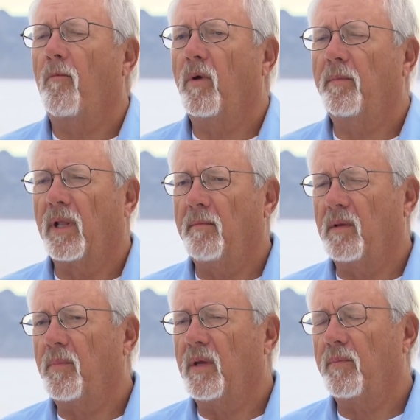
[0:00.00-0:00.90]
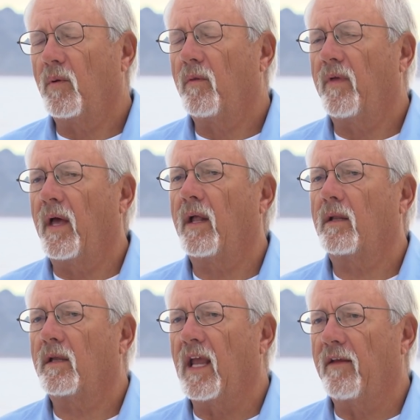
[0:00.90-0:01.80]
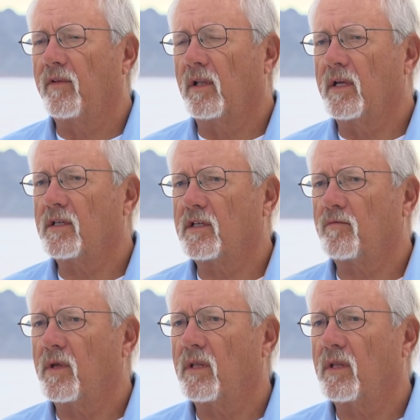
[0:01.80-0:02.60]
We blame the people that gave the leases. We